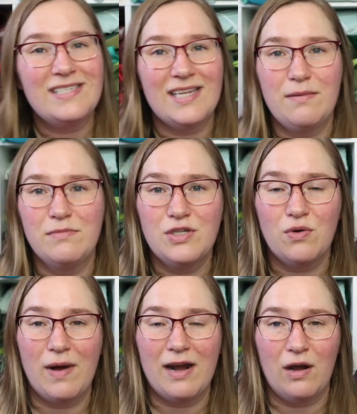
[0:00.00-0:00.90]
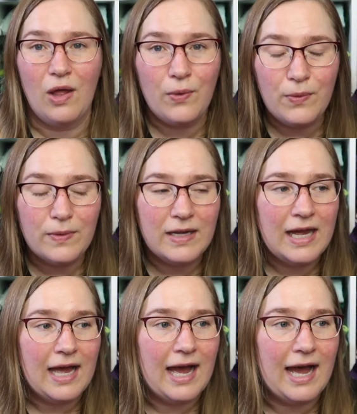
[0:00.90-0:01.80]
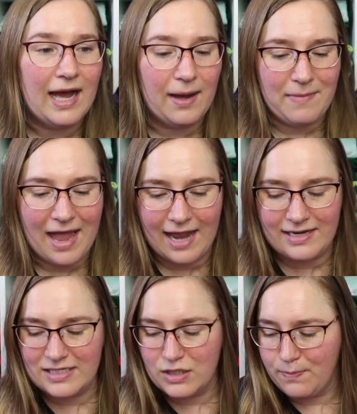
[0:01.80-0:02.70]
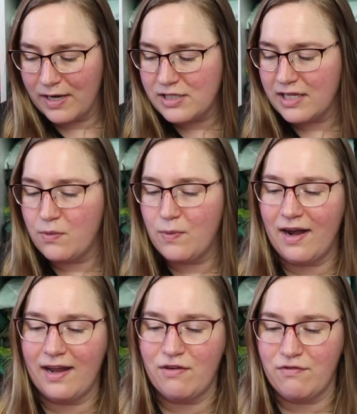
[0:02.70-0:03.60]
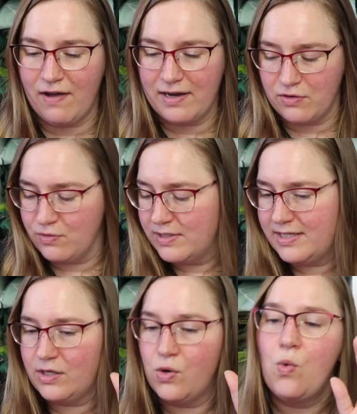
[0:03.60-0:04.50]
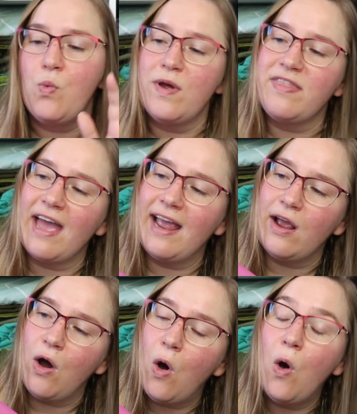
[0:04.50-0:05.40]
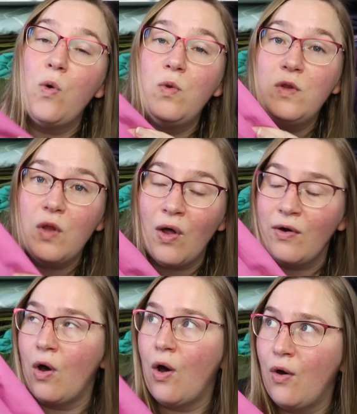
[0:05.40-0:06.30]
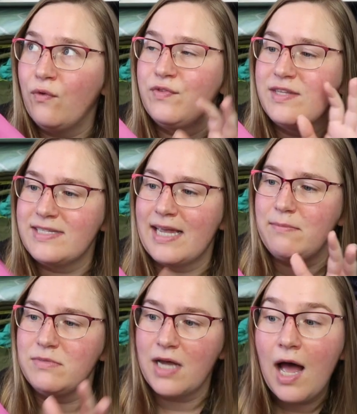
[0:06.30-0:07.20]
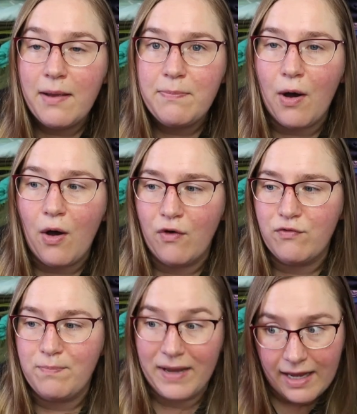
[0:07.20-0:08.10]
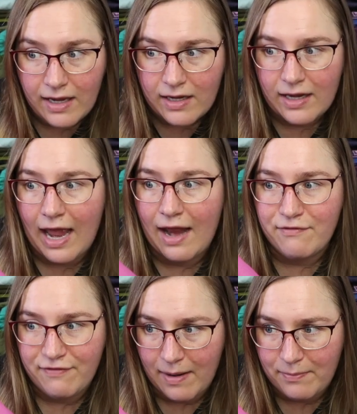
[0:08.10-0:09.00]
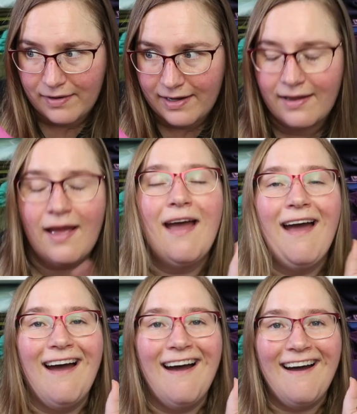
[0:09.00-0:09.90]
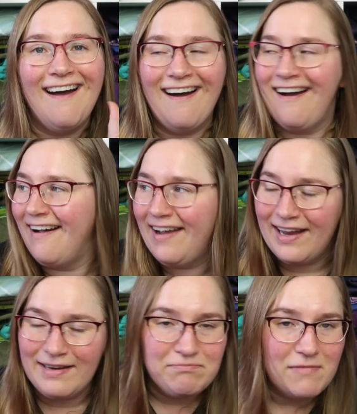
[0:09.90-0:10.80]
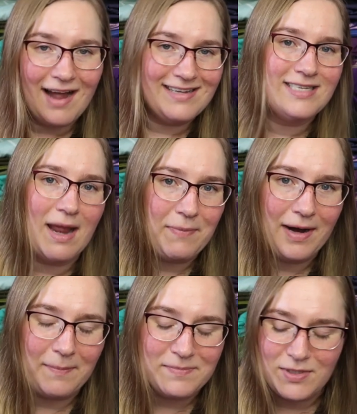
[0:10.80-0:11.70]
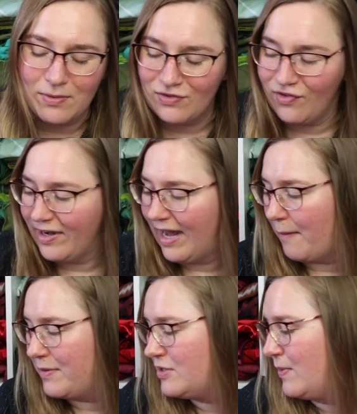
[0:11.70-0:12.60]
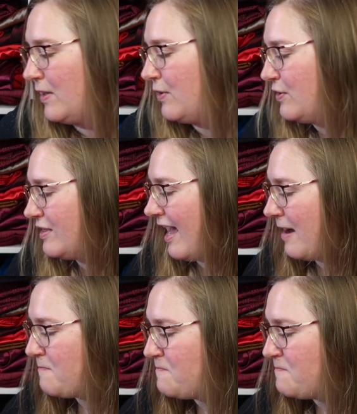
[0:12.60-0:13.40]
seems to run low. And especially when I can find a good deal with a whole lot of the same type of pink and fabric, I snap it up. So I was very happy to include that.